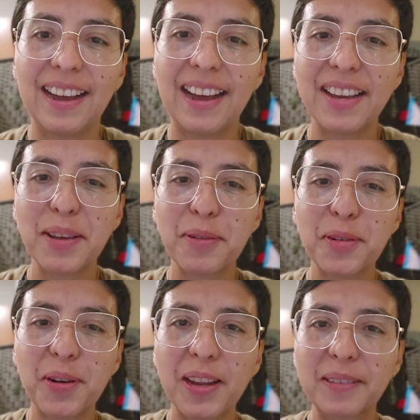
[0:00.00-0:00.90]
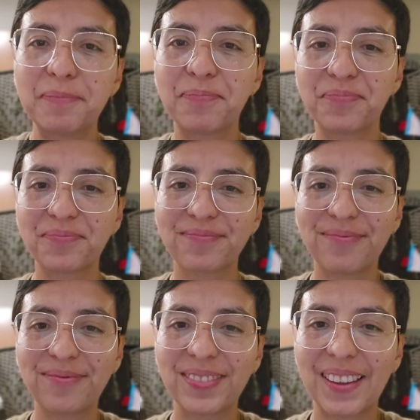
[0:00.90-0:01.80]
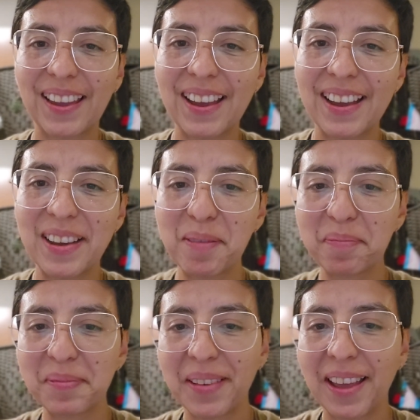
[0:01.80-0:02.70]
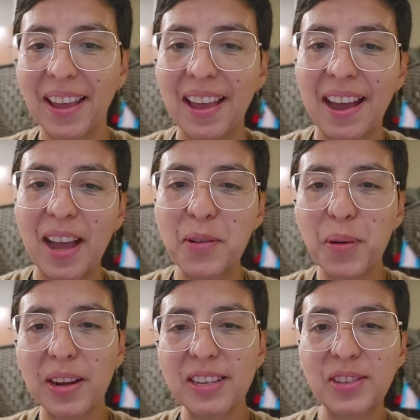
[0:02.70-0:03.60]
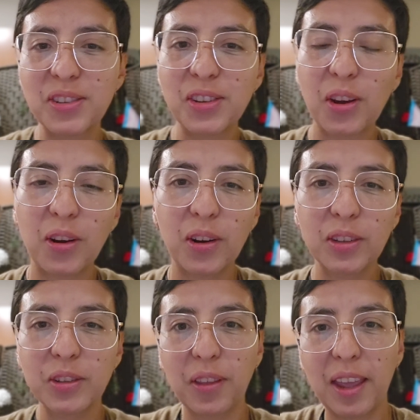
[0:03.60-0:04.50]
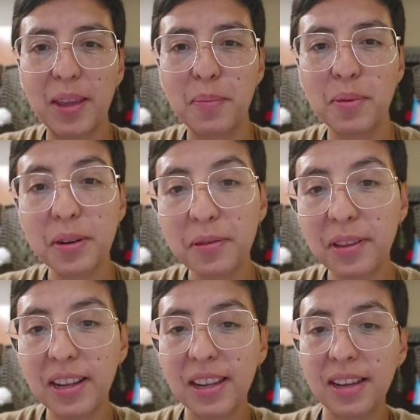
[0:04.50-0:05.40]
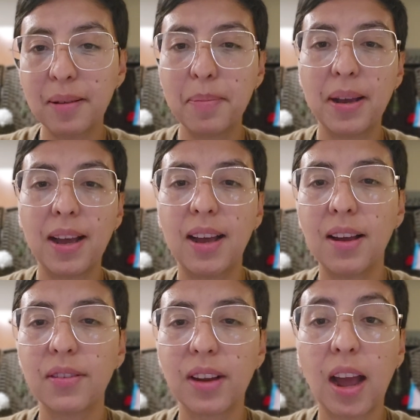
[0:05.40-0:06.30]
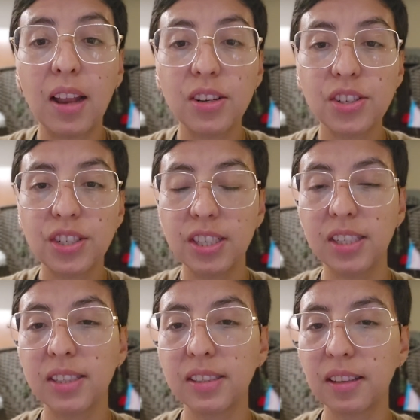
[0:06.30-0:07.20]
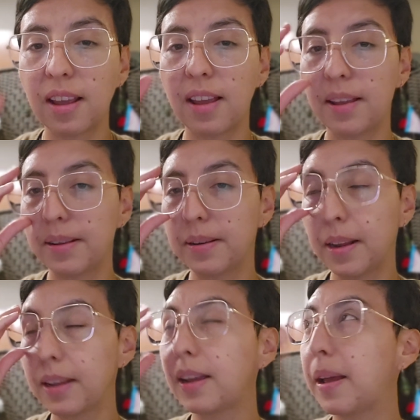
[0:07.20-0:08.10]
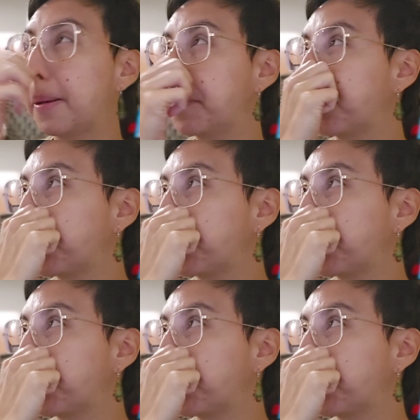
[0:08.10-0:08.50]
Hi everyone. Um, I wanted to talk today briefly about allergies and an